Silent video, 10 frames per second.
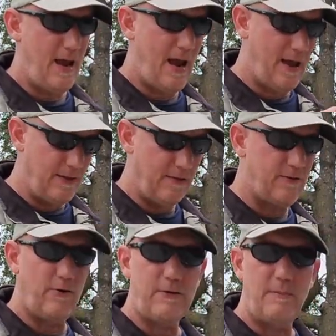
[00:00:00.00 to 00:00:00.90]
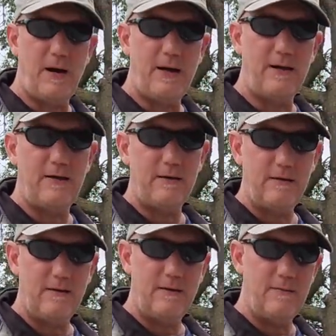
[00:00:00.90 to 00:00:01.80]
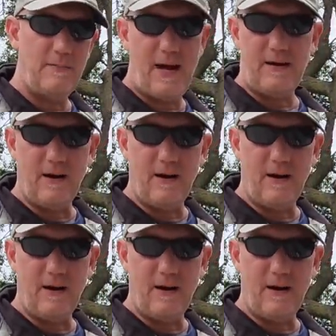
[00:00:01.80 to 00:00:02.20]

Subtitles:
and then start the bike back